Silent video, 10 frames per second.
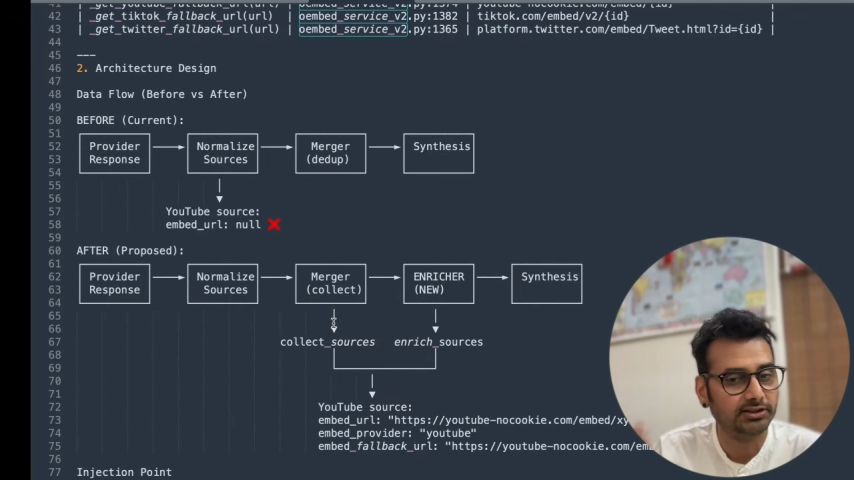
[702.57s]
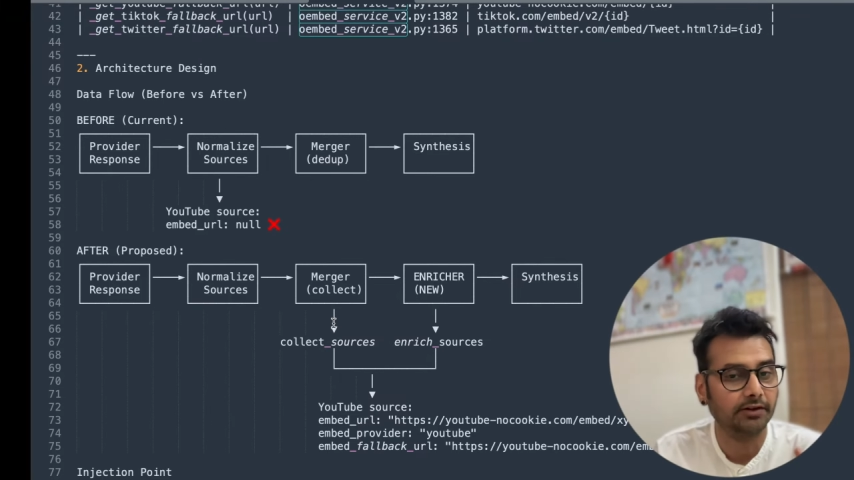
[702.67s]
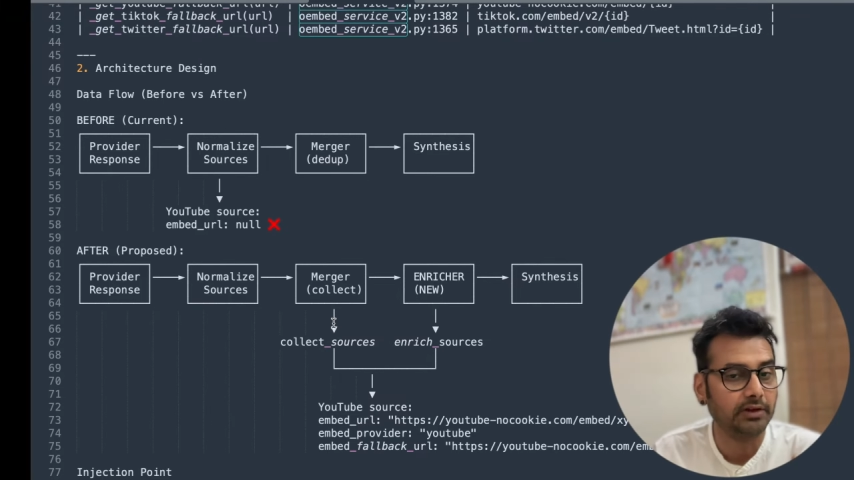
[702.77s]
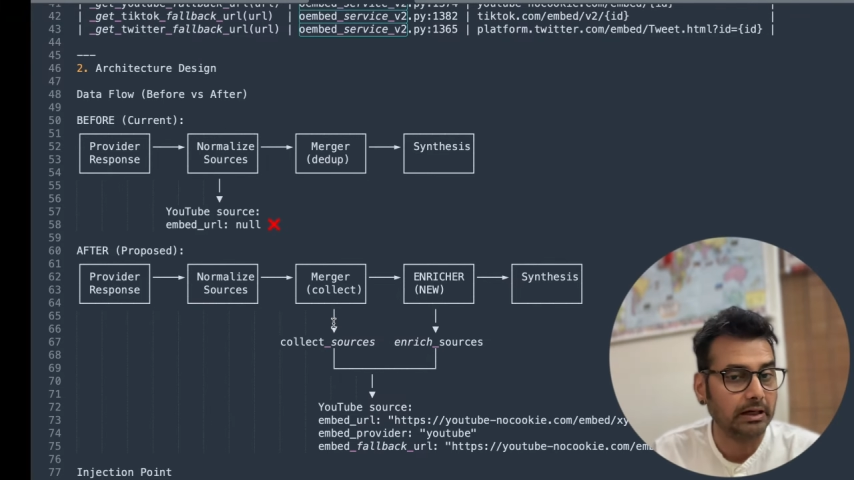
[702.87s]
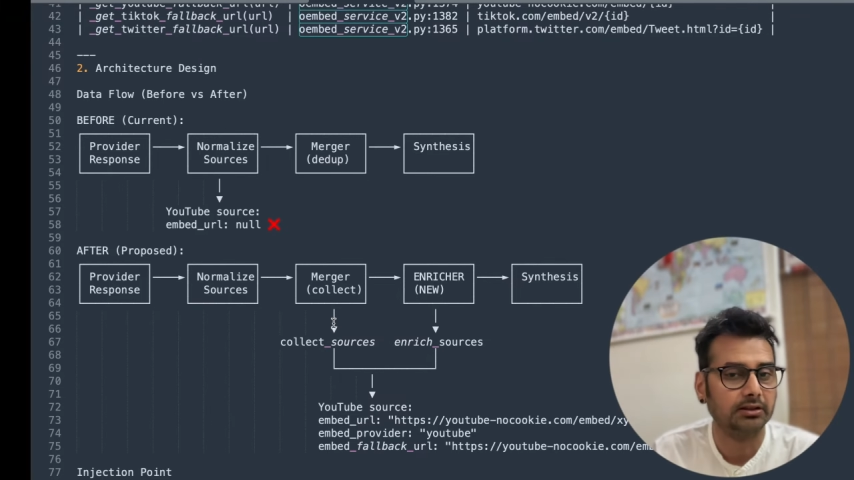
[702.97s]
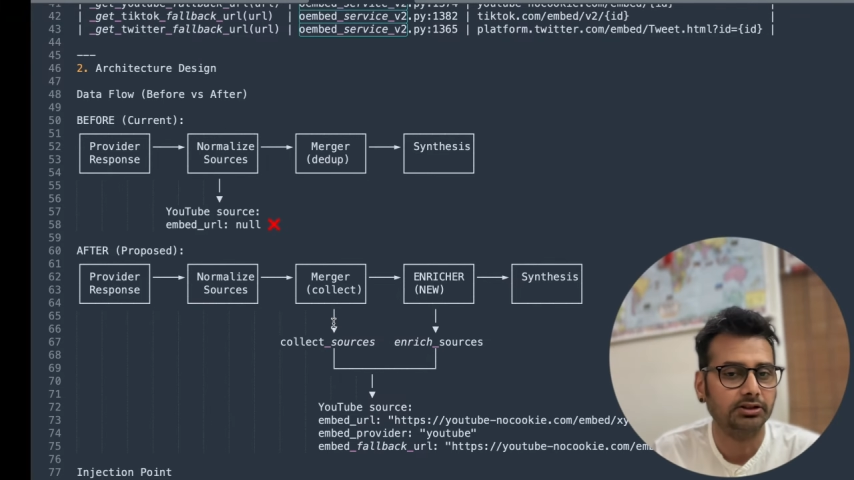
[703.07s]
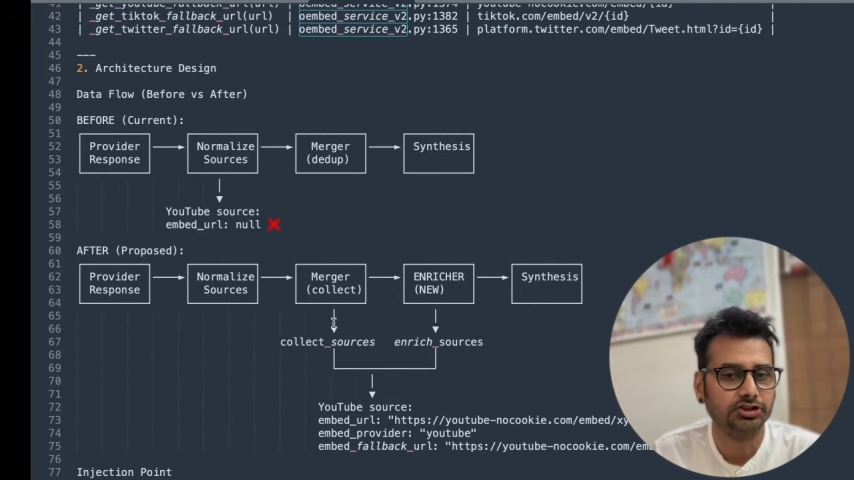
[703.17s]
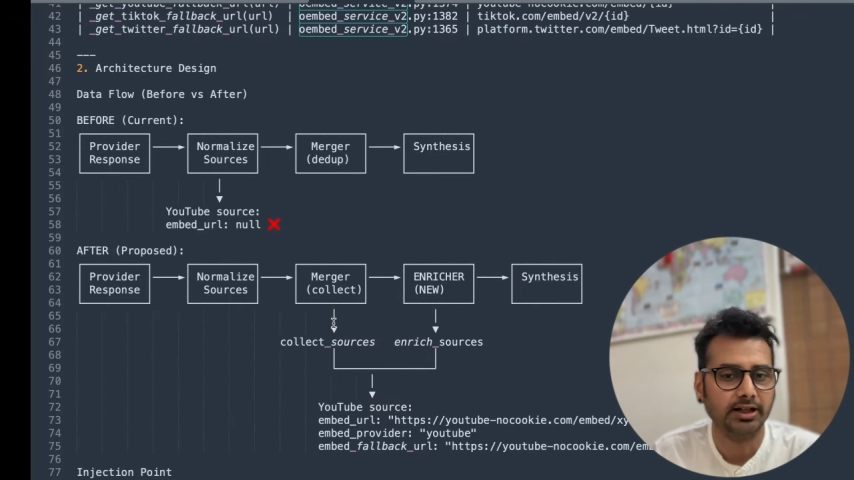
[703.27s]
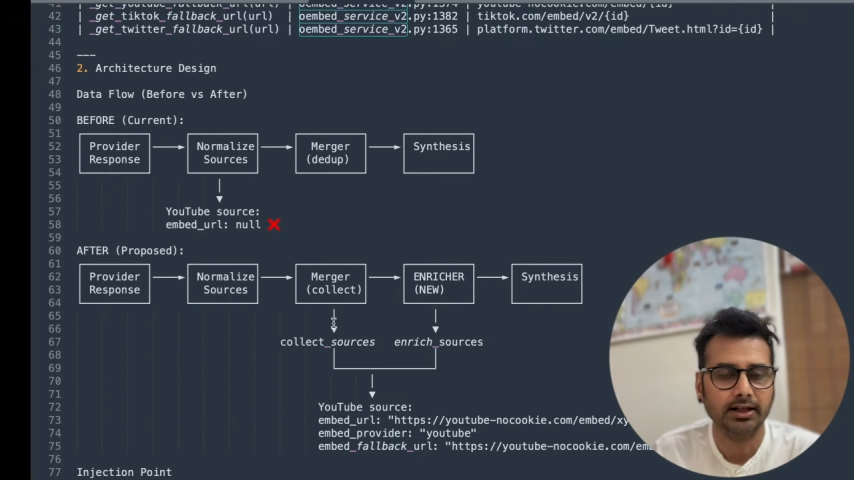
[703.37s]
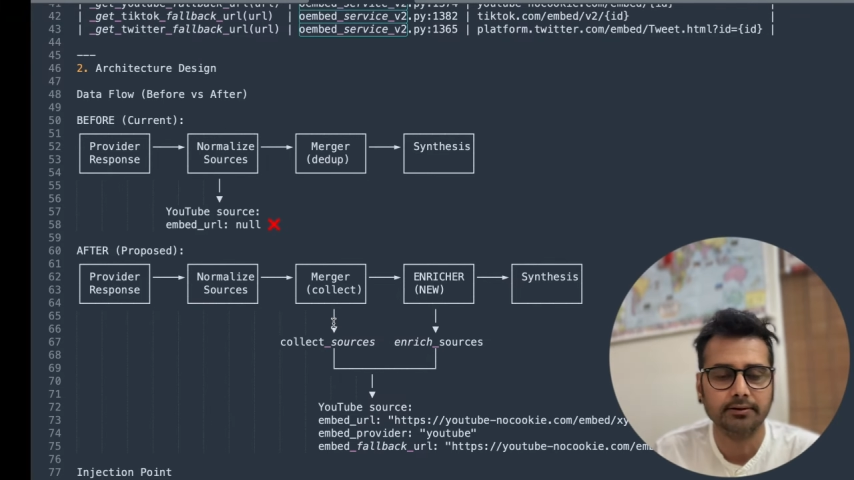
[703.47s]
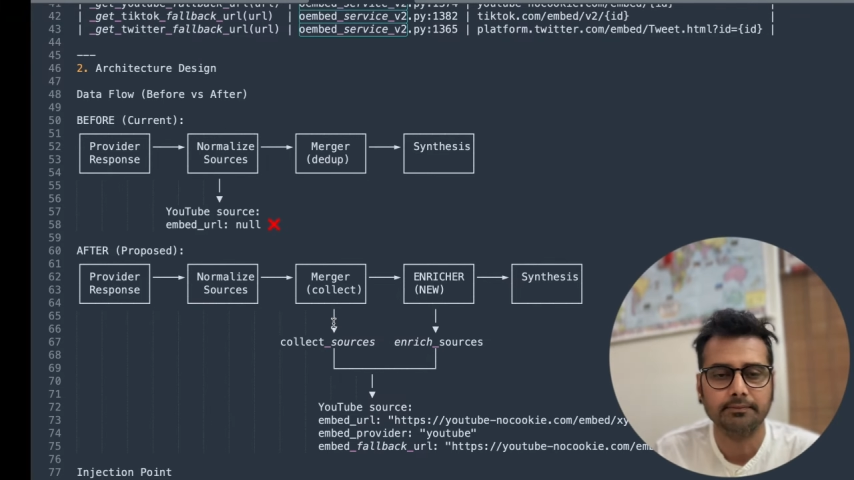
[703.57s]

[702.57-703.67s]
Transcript: that we understand.